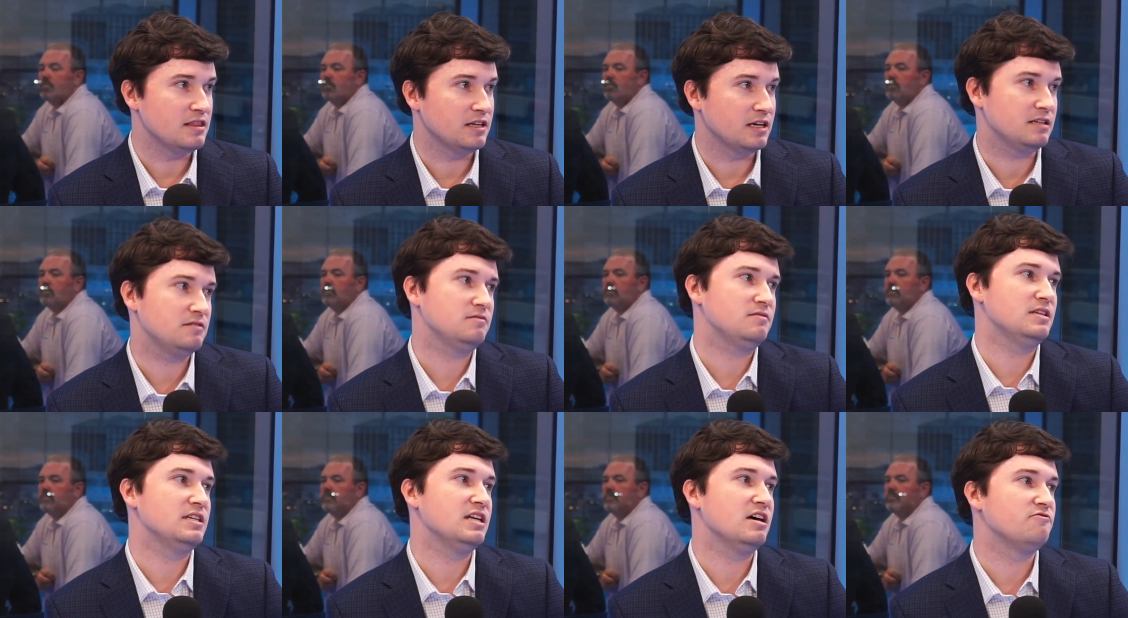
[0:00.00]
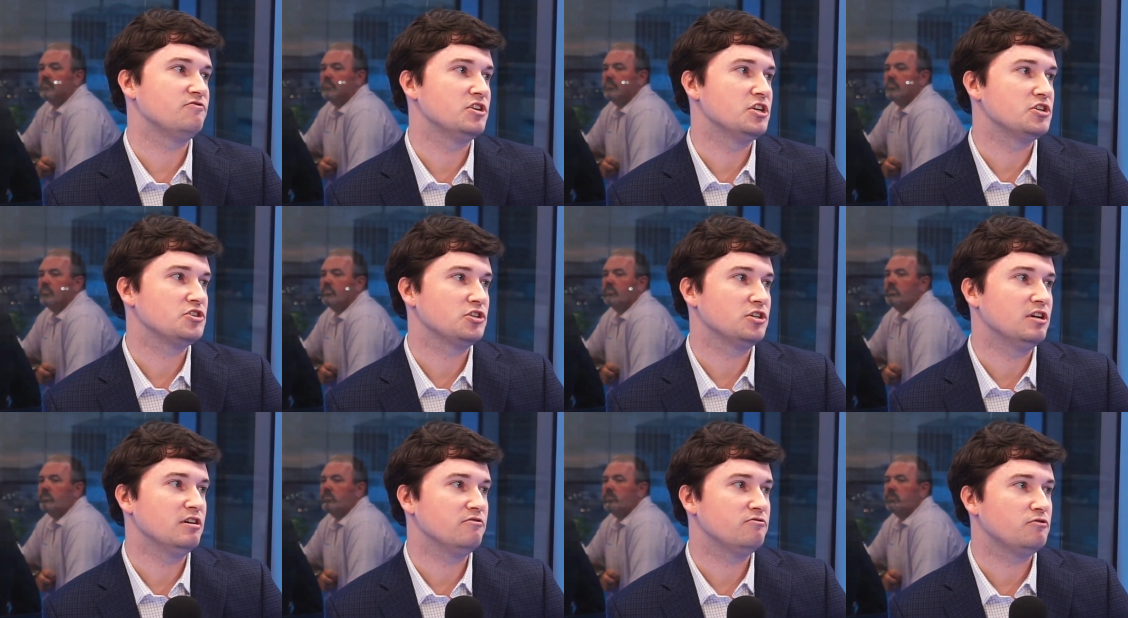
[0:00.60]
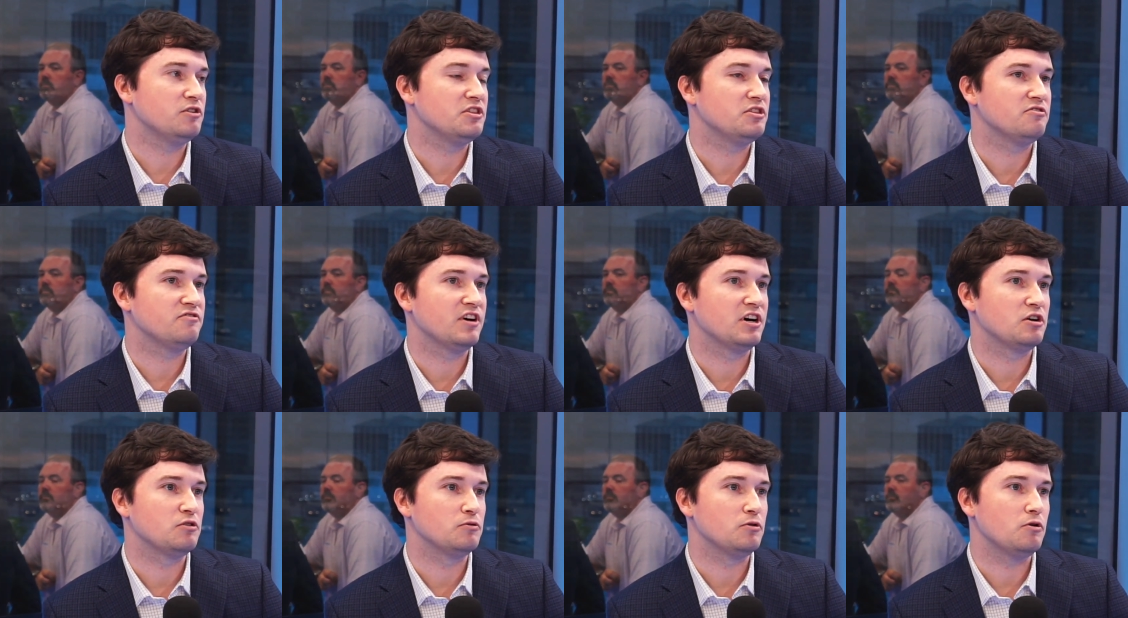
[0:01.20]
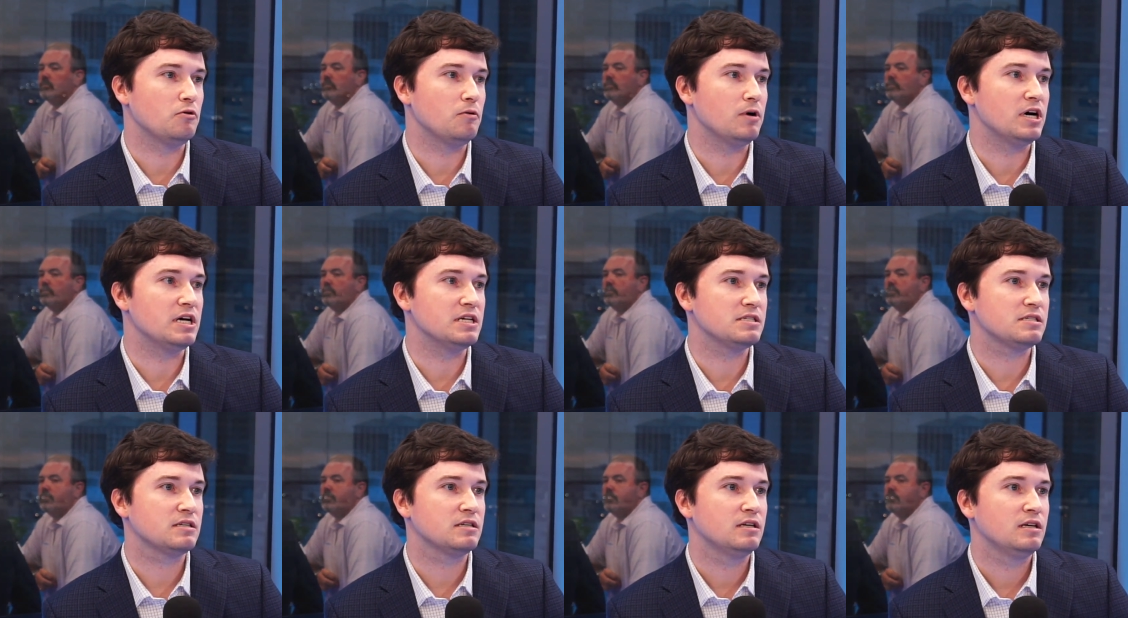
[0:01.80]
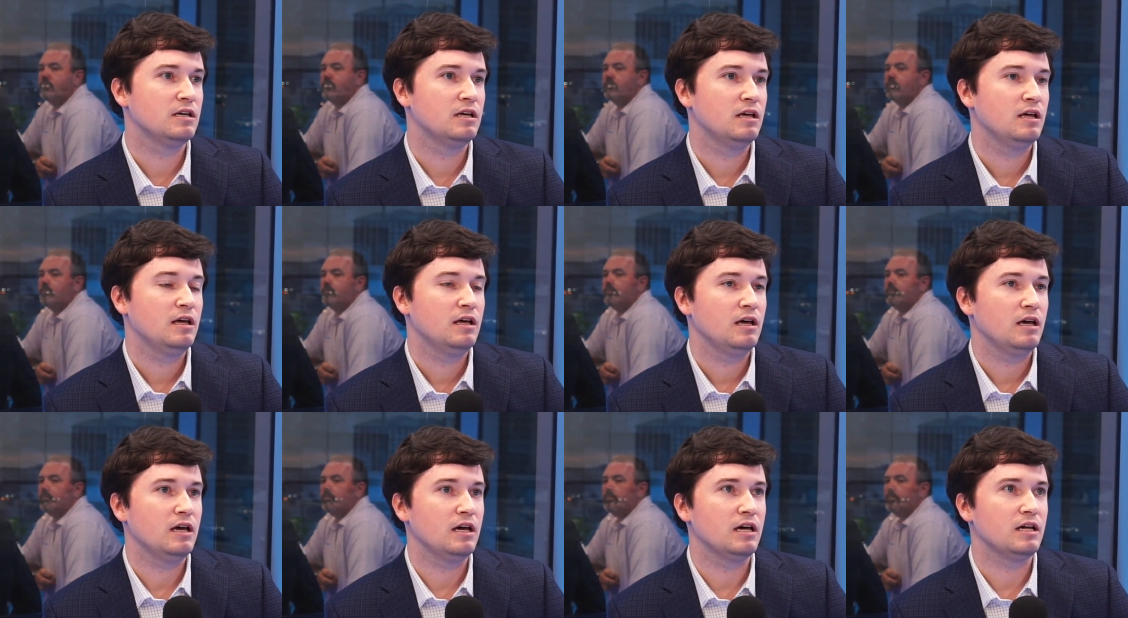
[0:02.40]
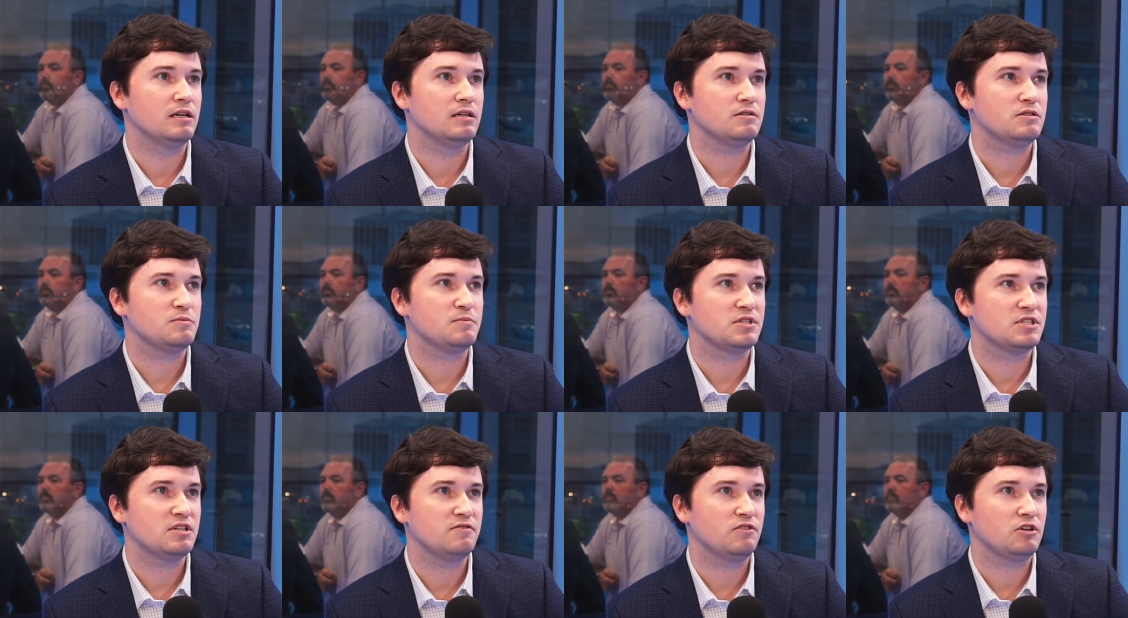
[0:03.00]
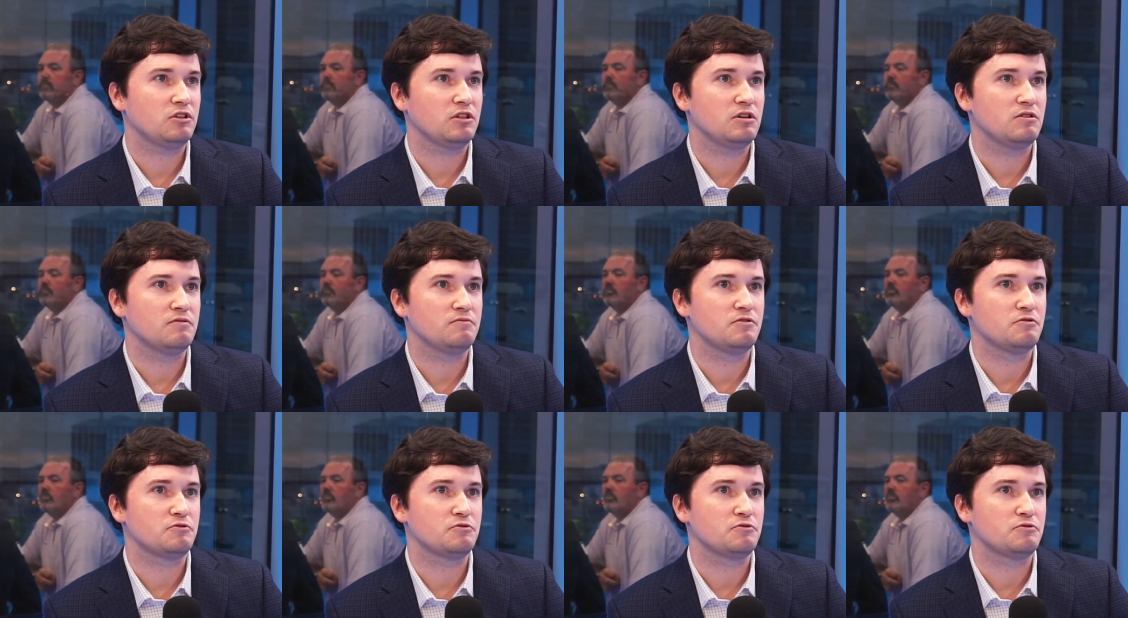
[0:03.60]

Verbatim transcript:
Speaker 1: I think the definition of what the final rule was. And specifically